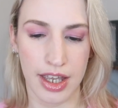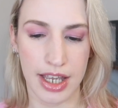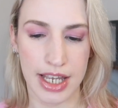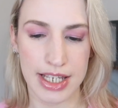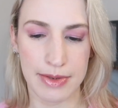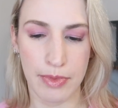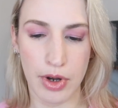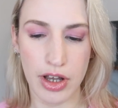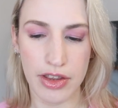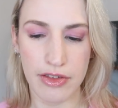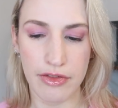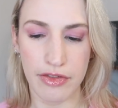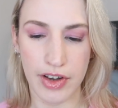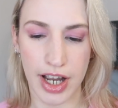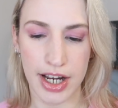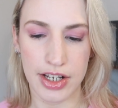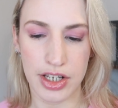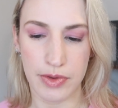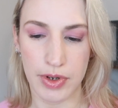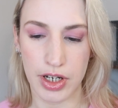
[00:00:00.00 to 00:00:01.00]
It's more than
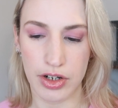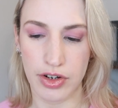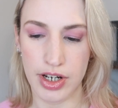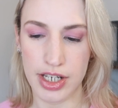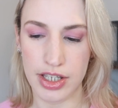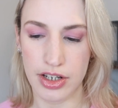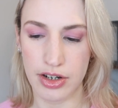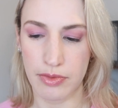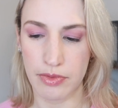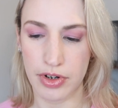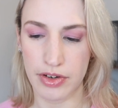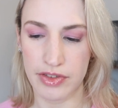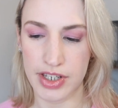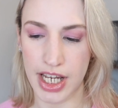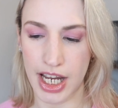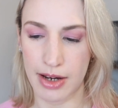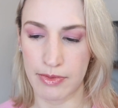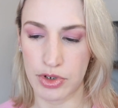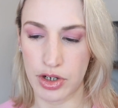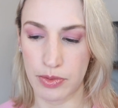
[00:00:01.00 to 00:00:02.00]
fine to increase the number of
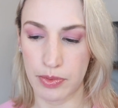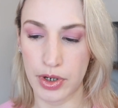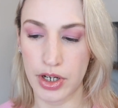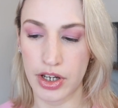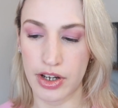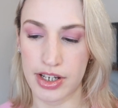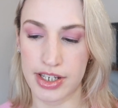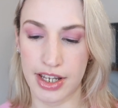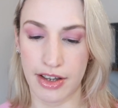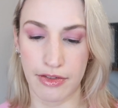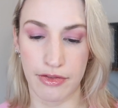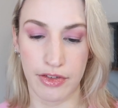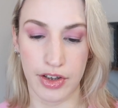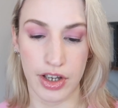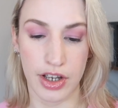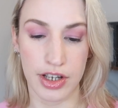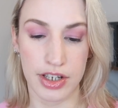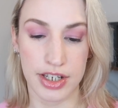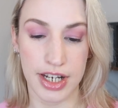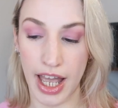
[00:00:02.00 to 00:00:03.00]
times you put yourself
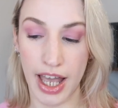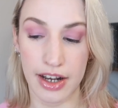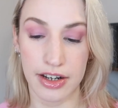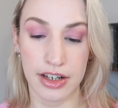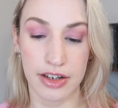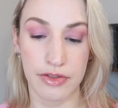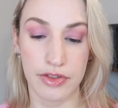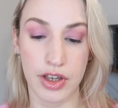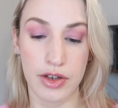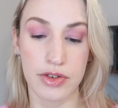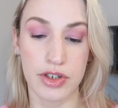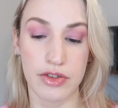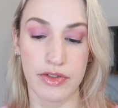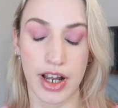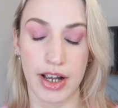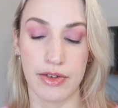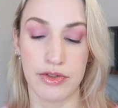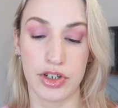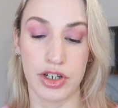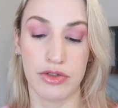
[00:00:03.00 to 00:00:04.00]
first, and if those
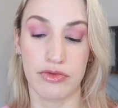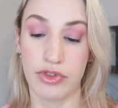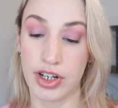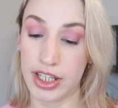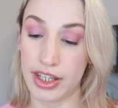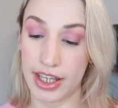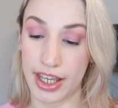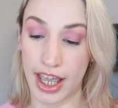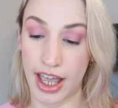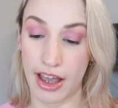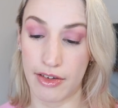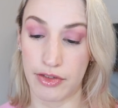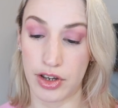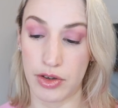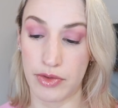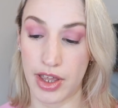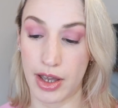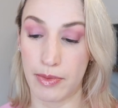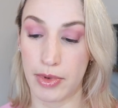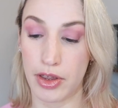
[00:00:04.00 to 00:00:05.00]
around you really care for
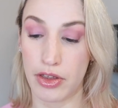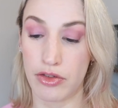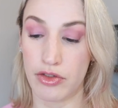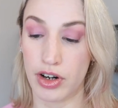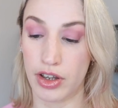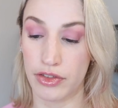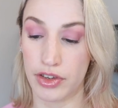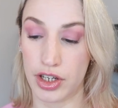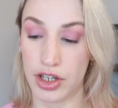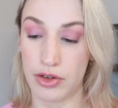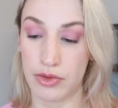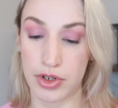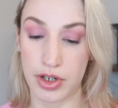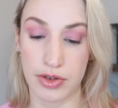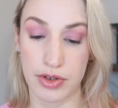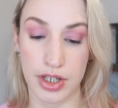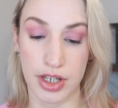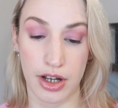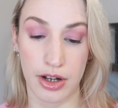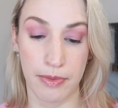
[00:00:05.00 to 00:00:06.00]
you, they'll be thrilled that you do
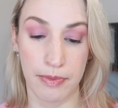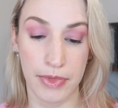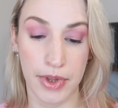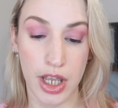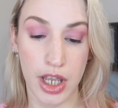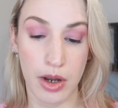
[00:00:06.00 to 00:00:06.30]
so.